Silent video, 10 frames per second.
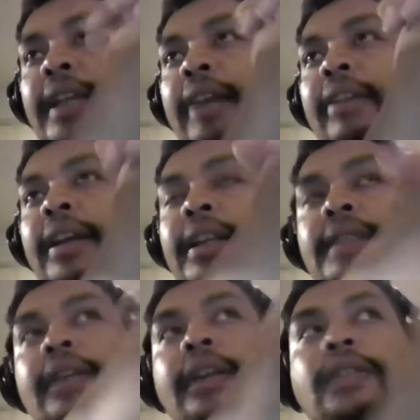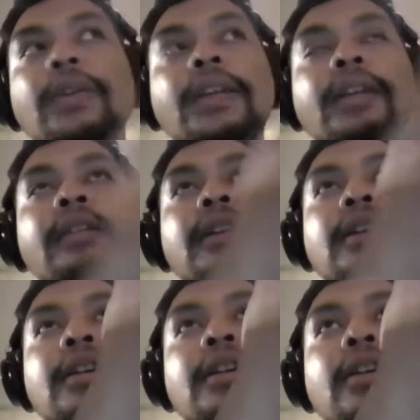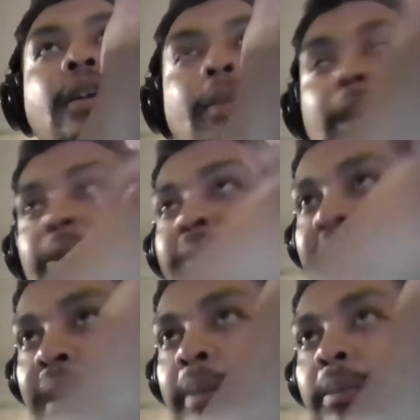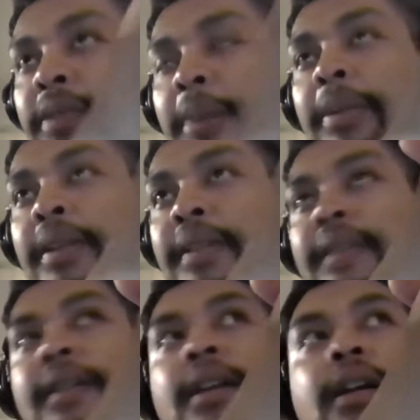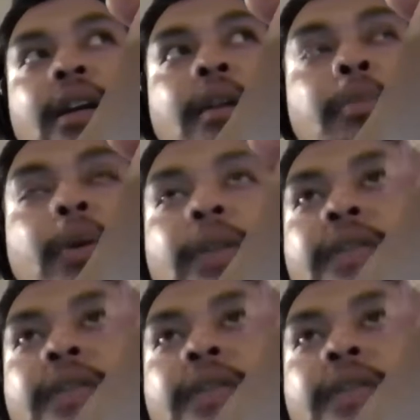area. And they started talking about the same topics but